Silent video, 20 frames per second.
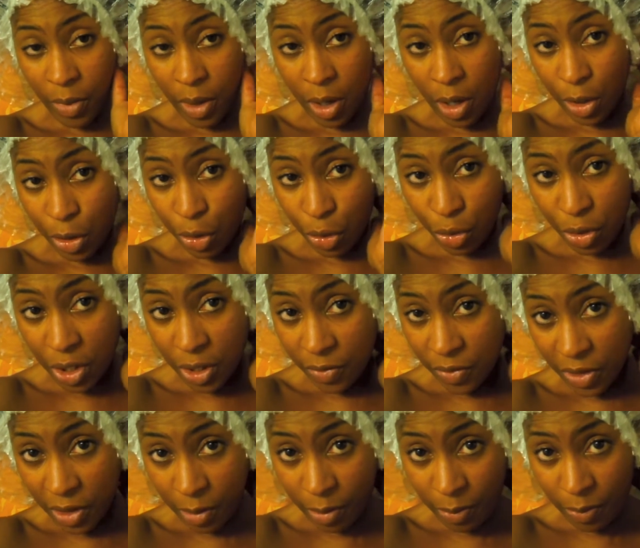
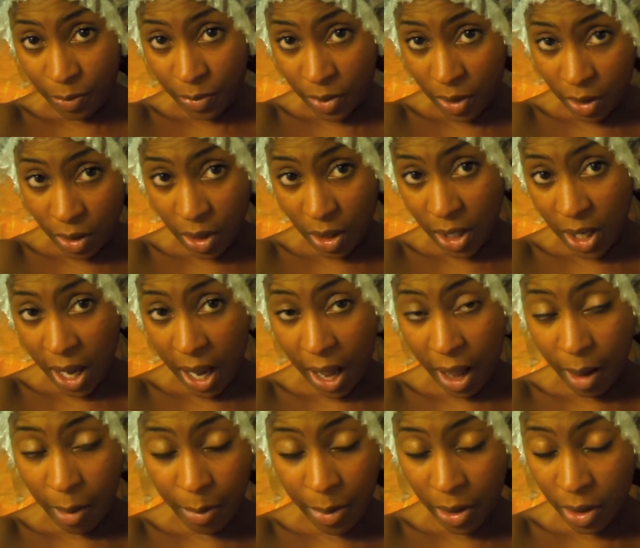underneath the
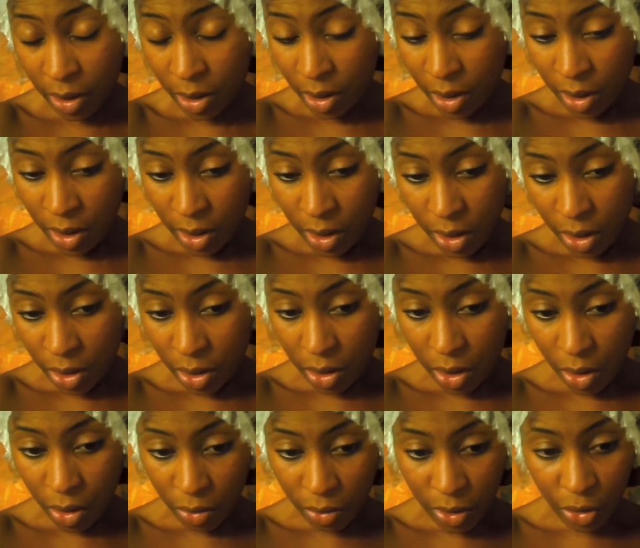cap. You
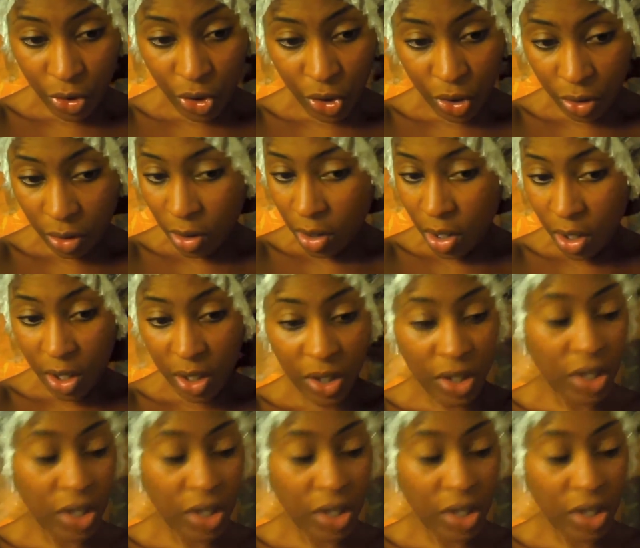know, there's none